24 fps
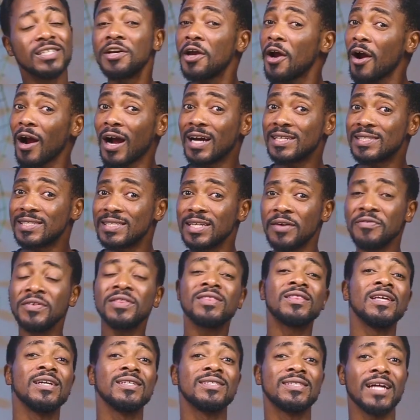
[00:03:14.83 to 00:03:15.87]
here are 7
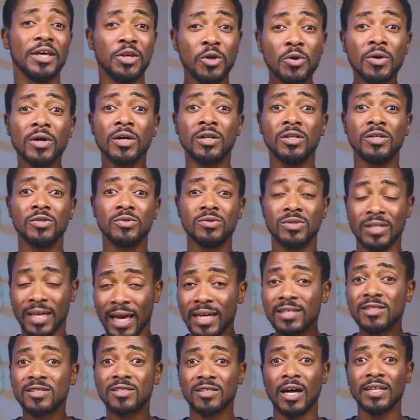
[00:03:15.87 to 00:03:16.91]
things that you can do to
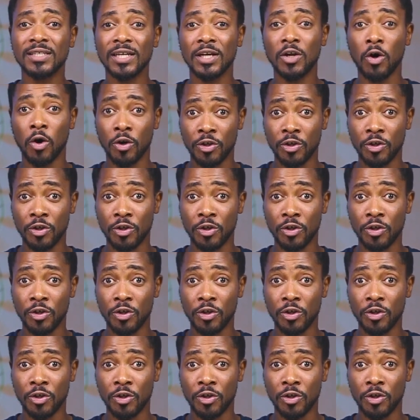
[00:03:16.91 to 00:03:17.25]
get started